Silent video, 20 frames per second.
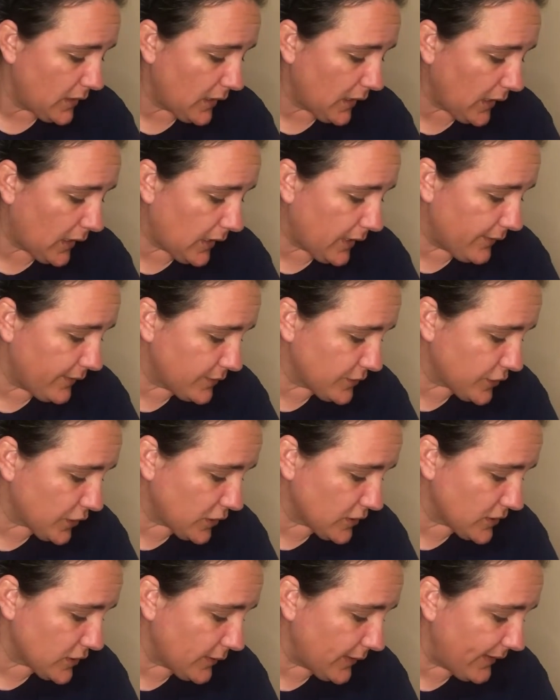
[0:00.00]
uh, there's
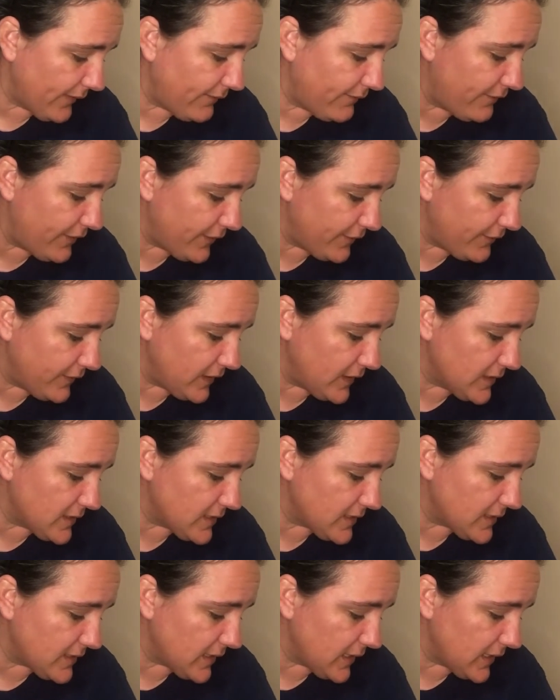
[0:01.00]
also a 50
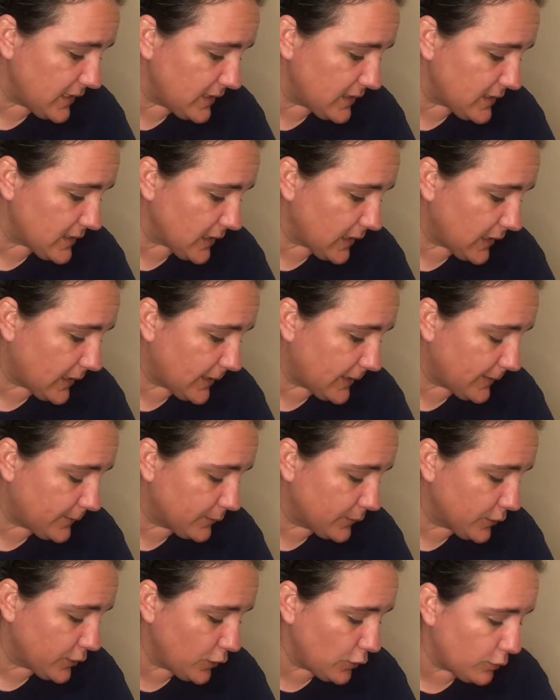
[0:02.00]
cent
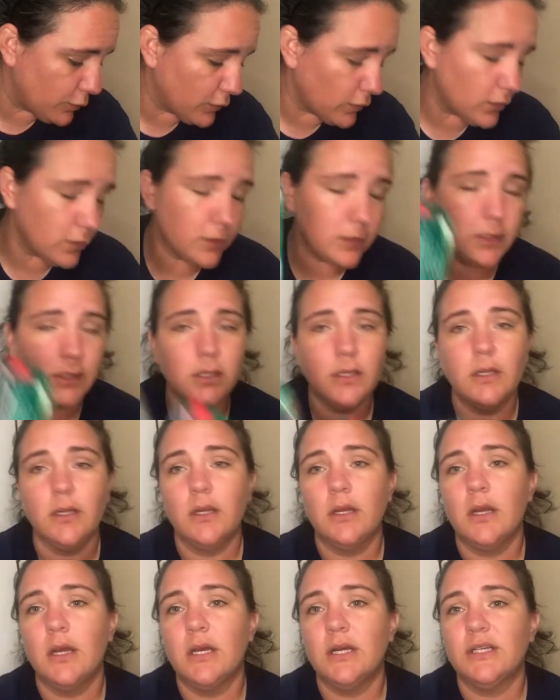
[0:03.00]
um, coupon
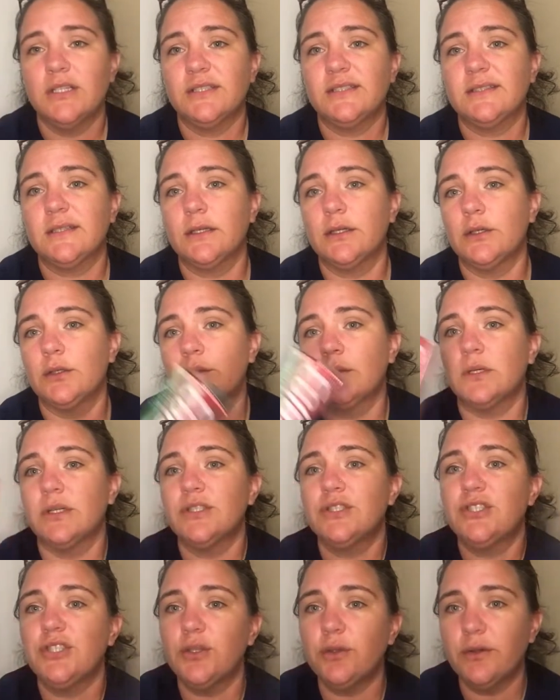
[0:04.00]
so
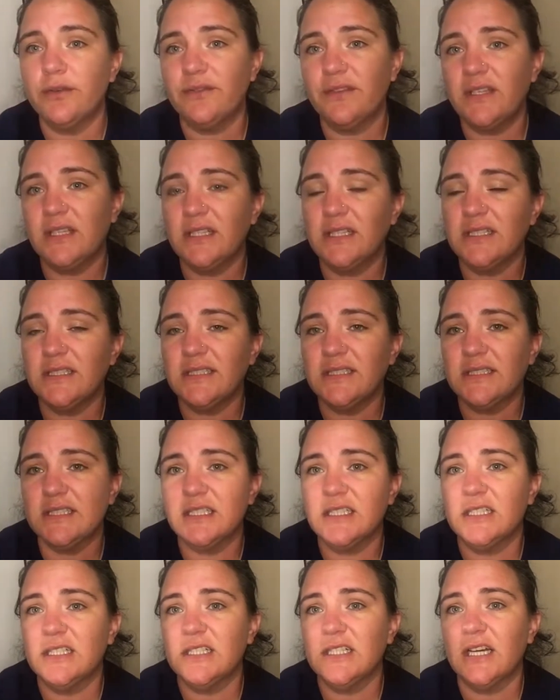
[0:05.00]
two of these
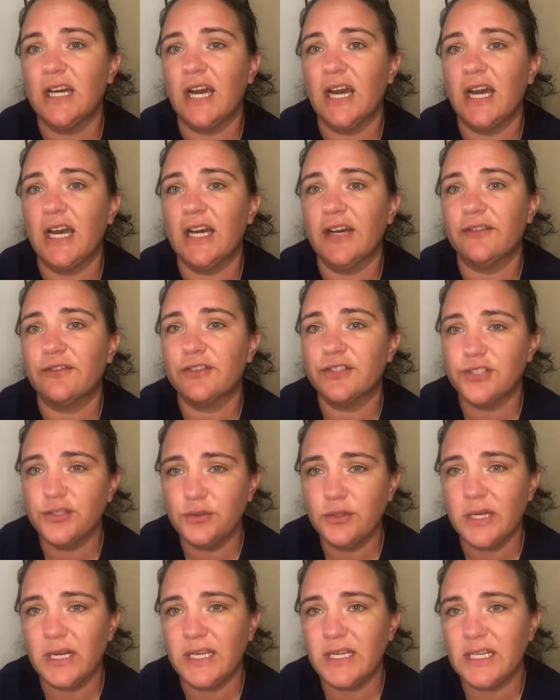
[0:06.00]
for
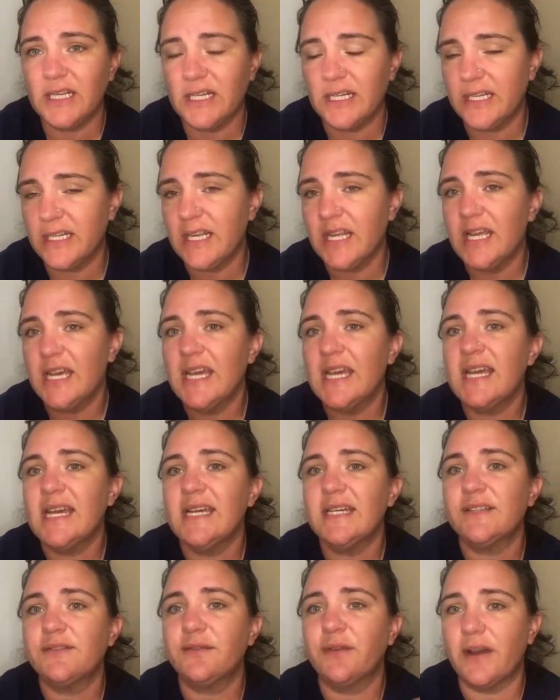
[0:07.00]
$2.99
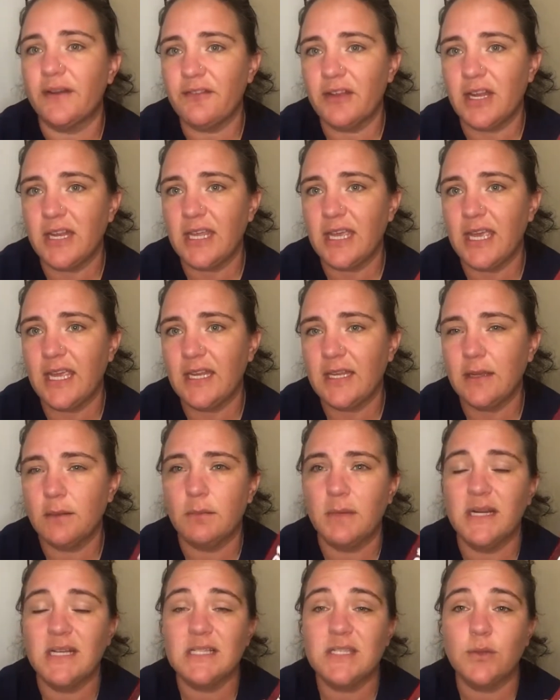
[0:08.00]
is $5.98
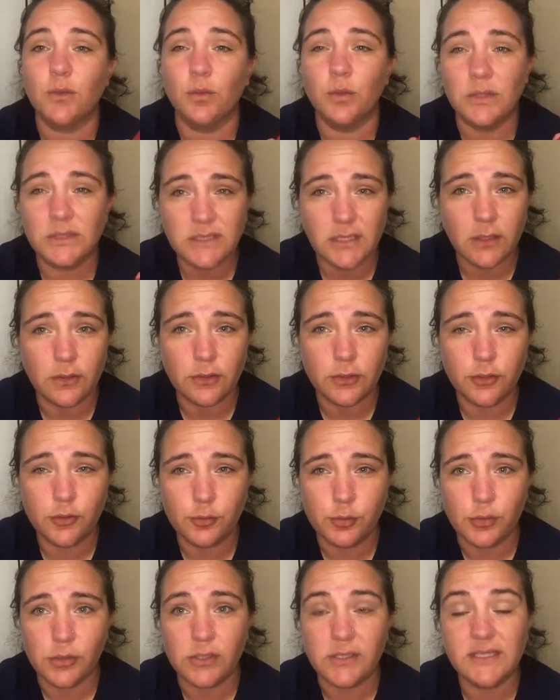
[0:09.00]
minus the $1
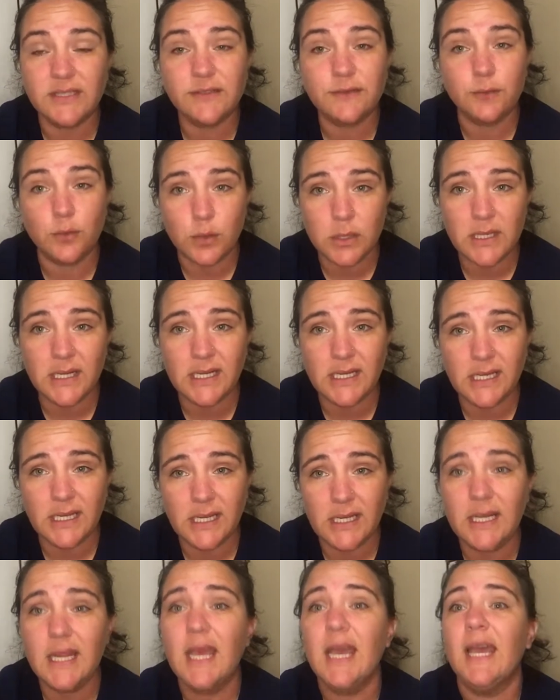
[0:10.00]
coupon is
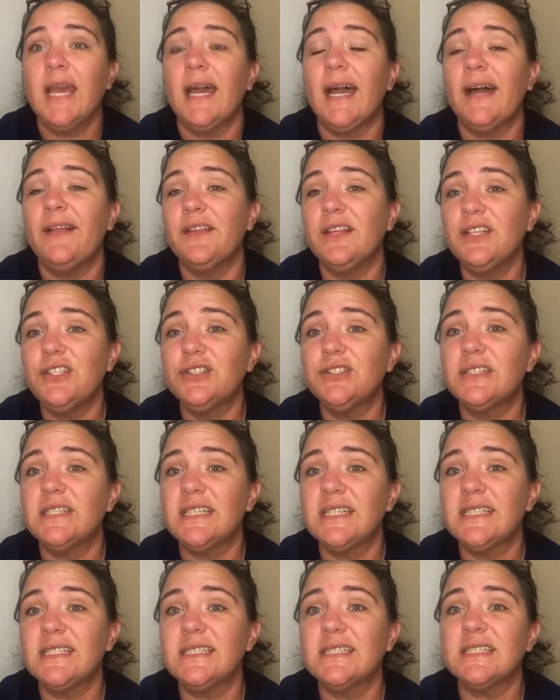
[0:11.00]
$4.98 and then you
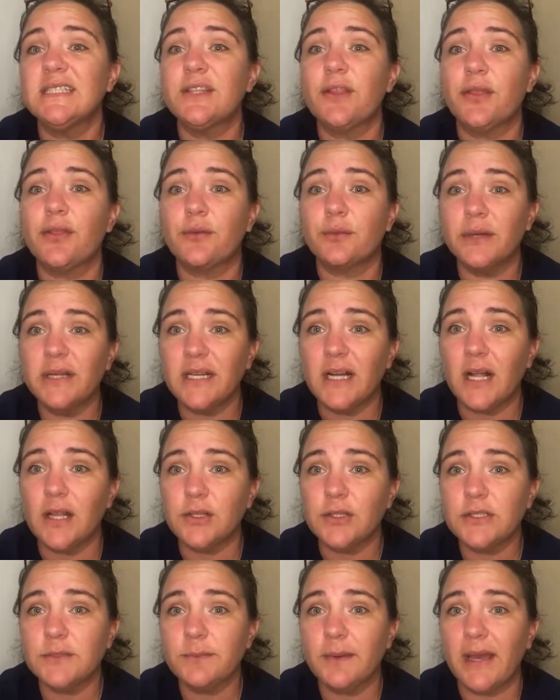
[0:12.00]
get
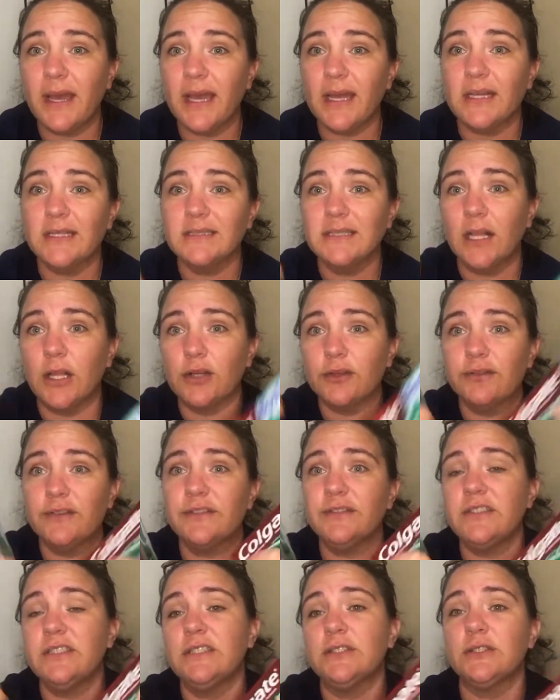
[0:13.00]
$3 back,
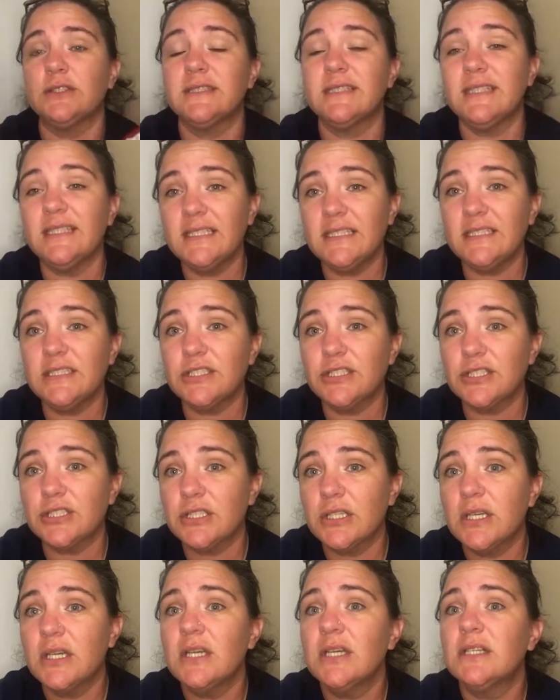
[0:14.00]
$1.50 on each.
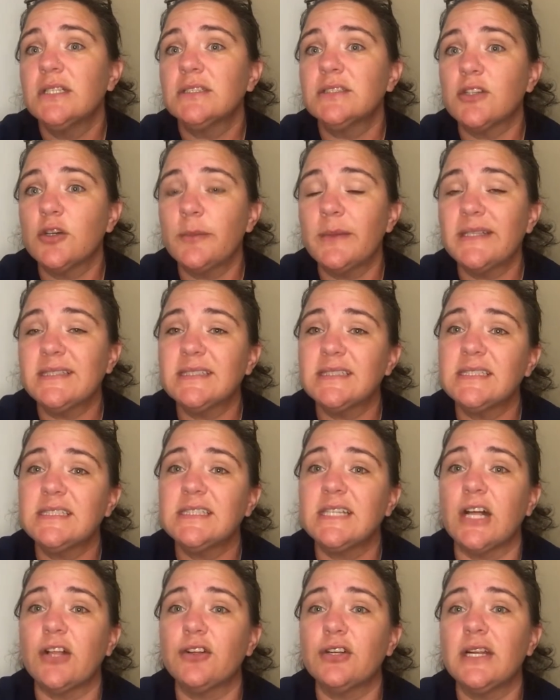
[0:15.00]
So it makes it
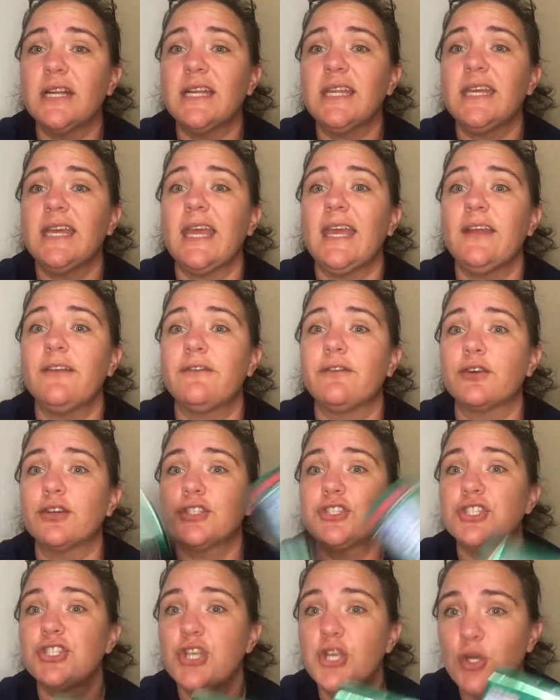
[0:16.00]
$1.98 for
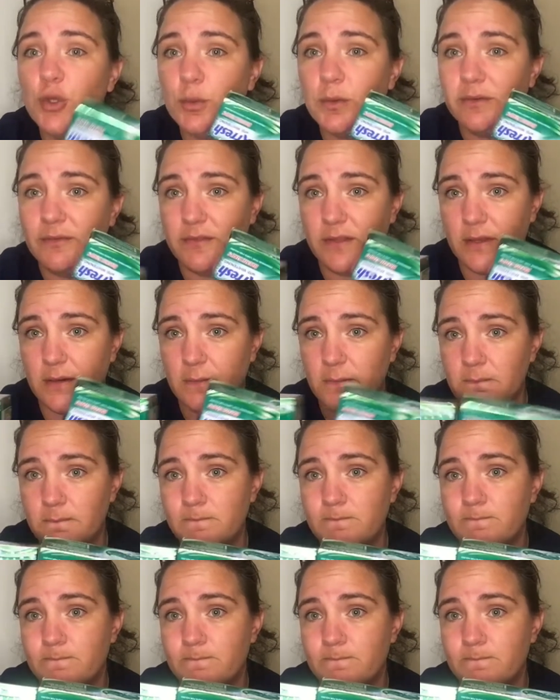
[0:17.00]
two of them.